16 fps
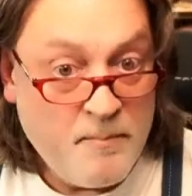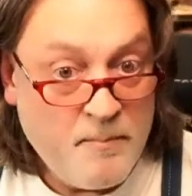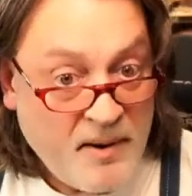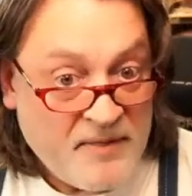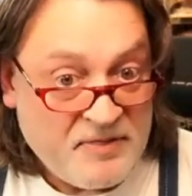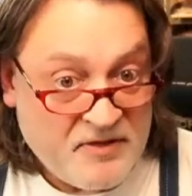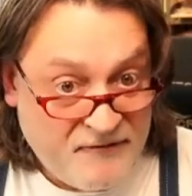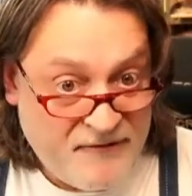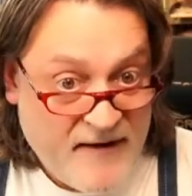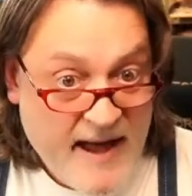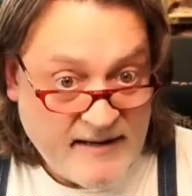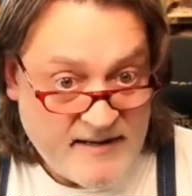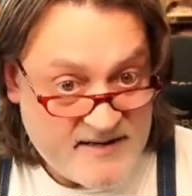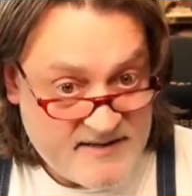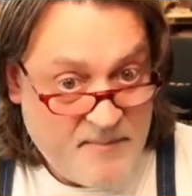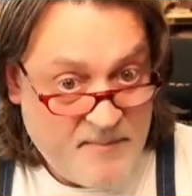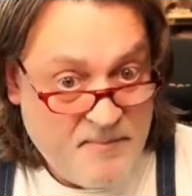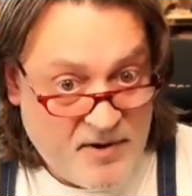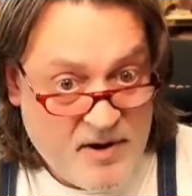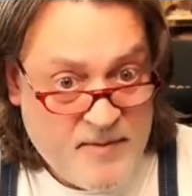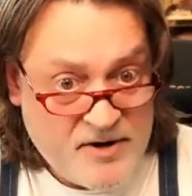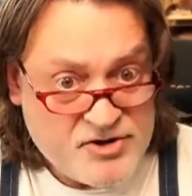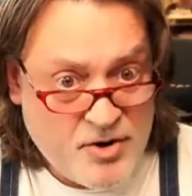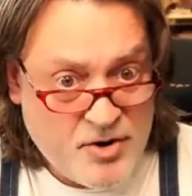But the fact is, they pretty
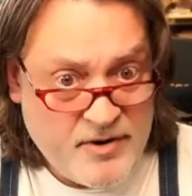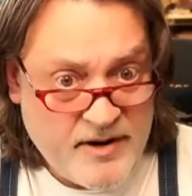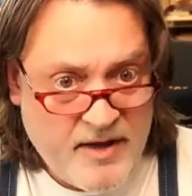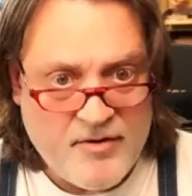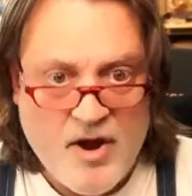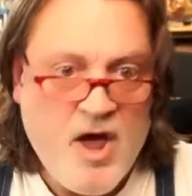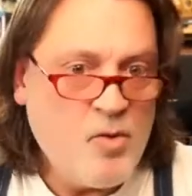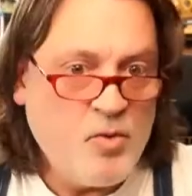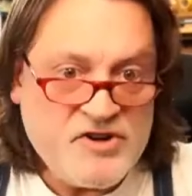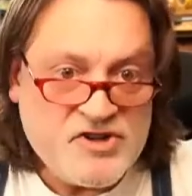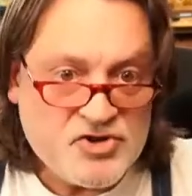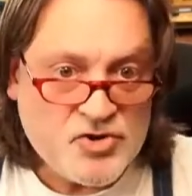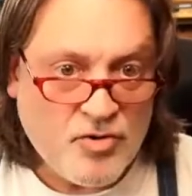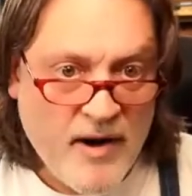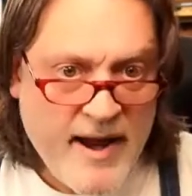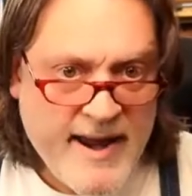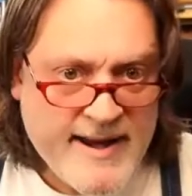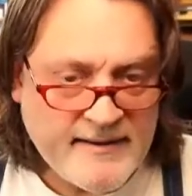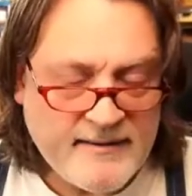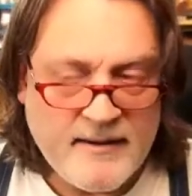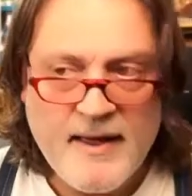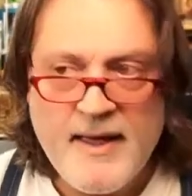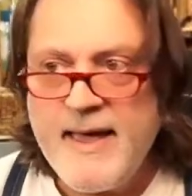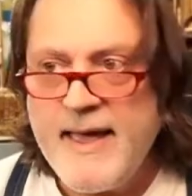much go together, which is great,
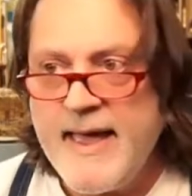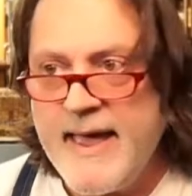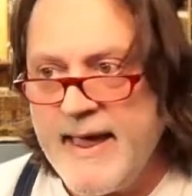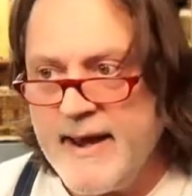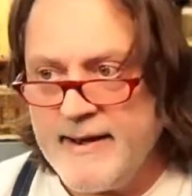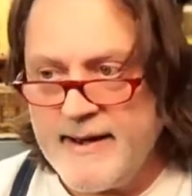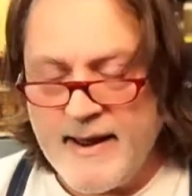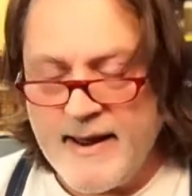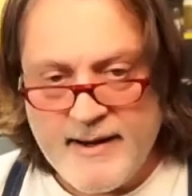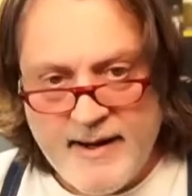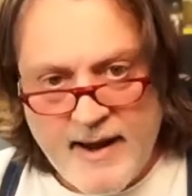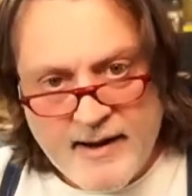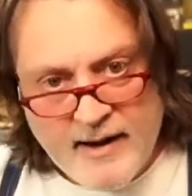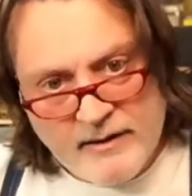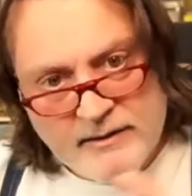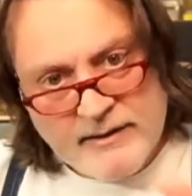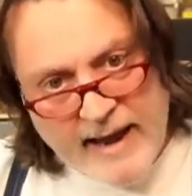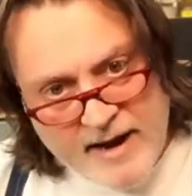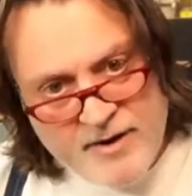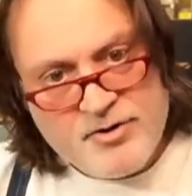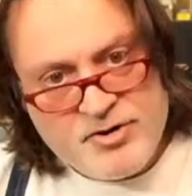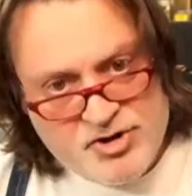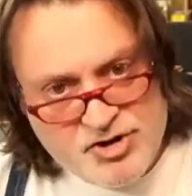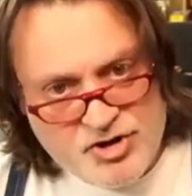and and, and
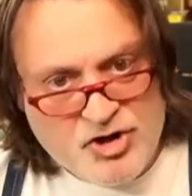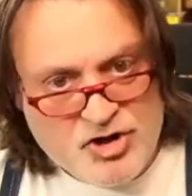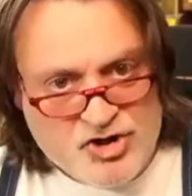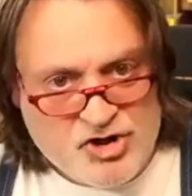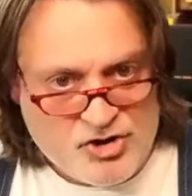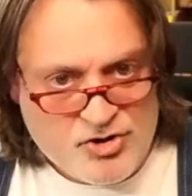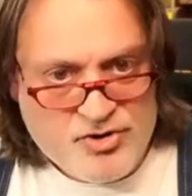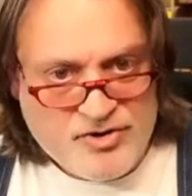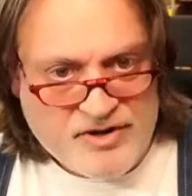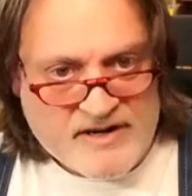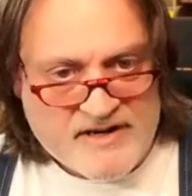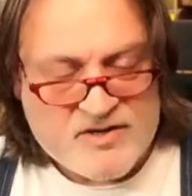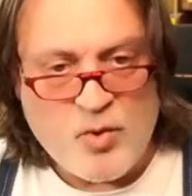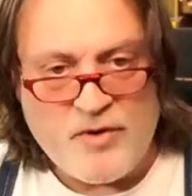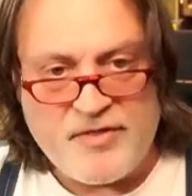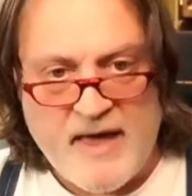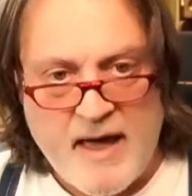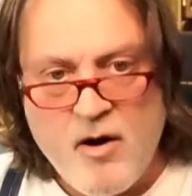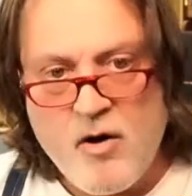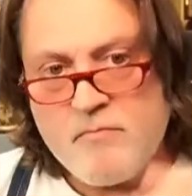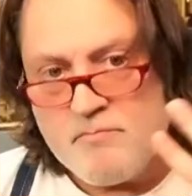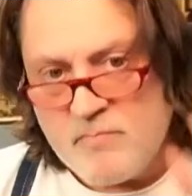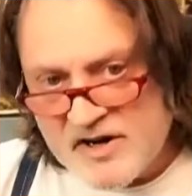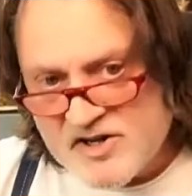allows you to do this
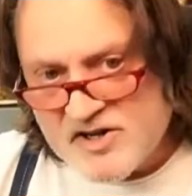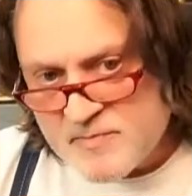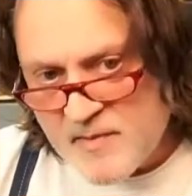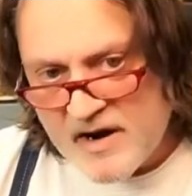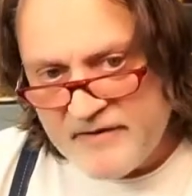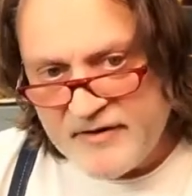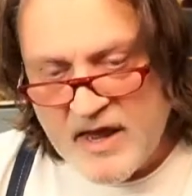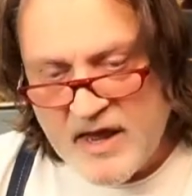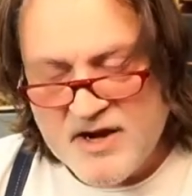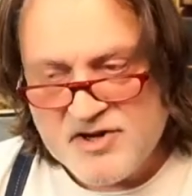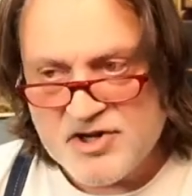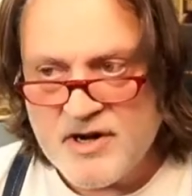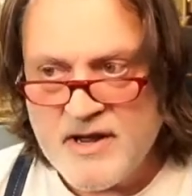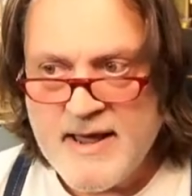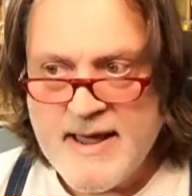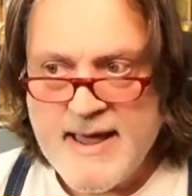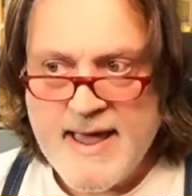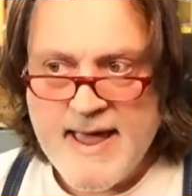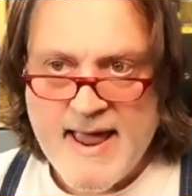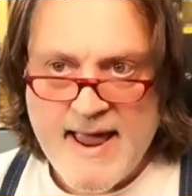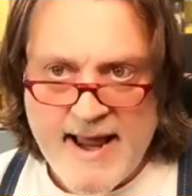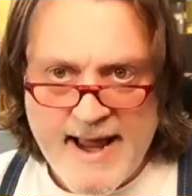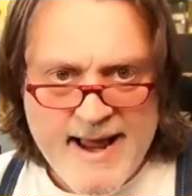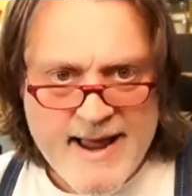without much modification,
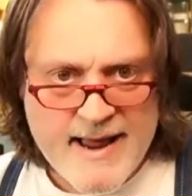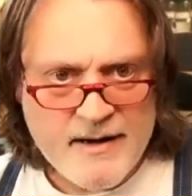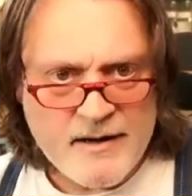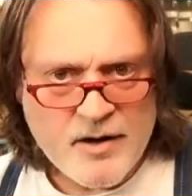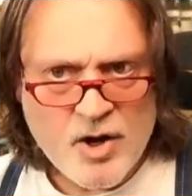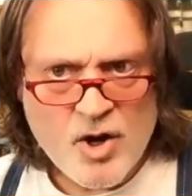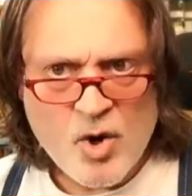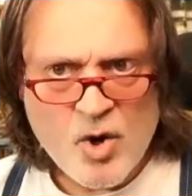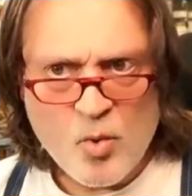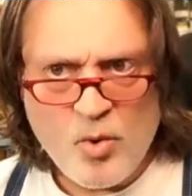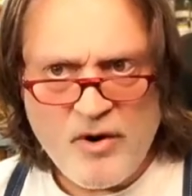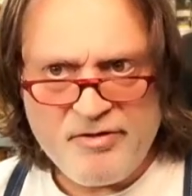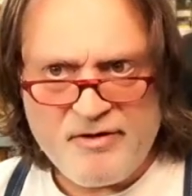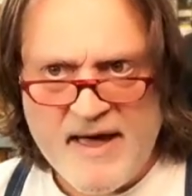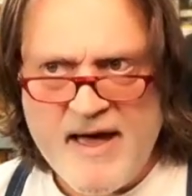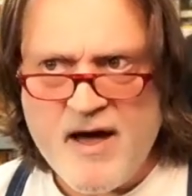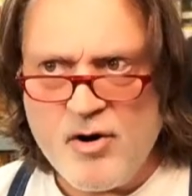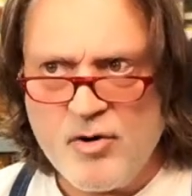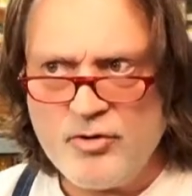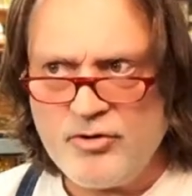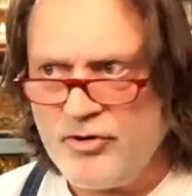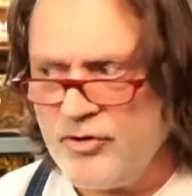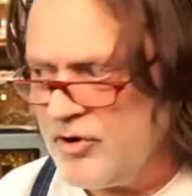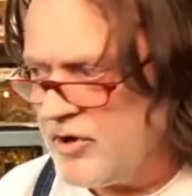and
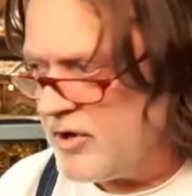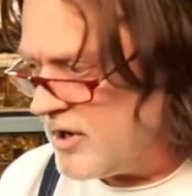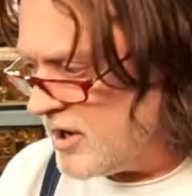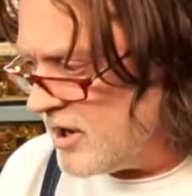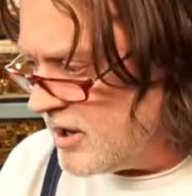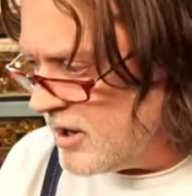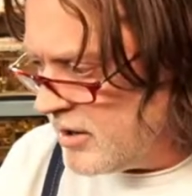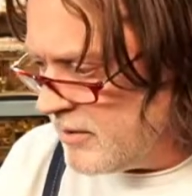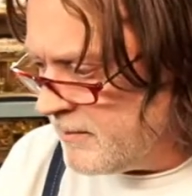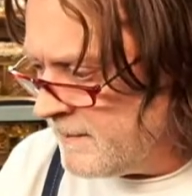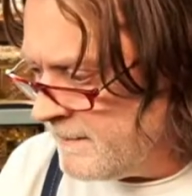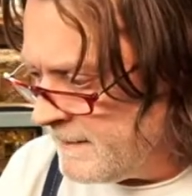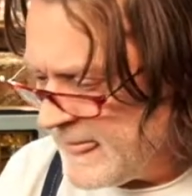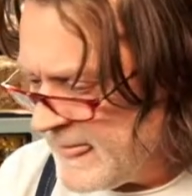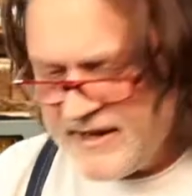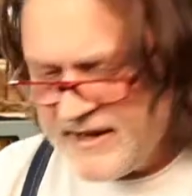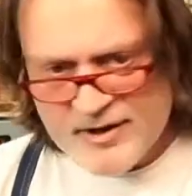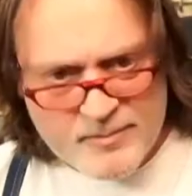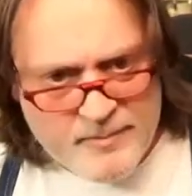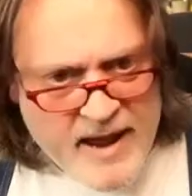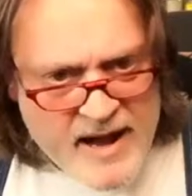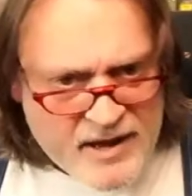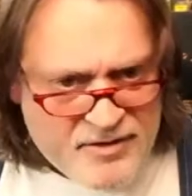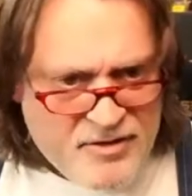without um, you know
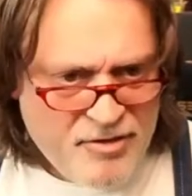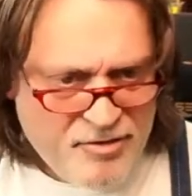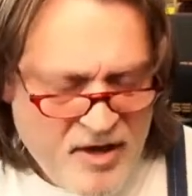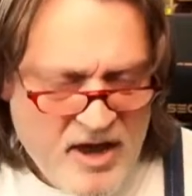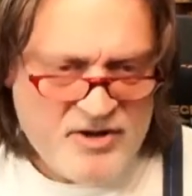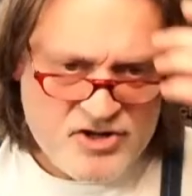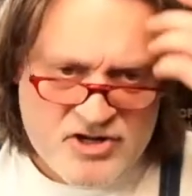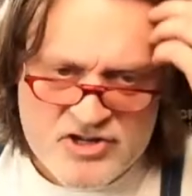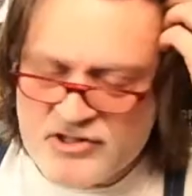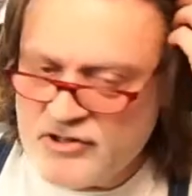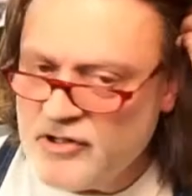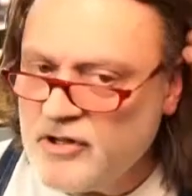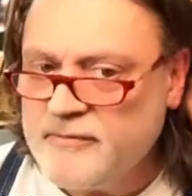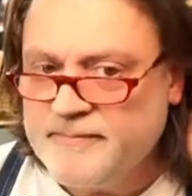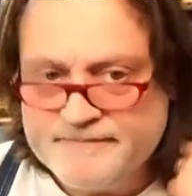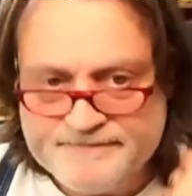making the thing just look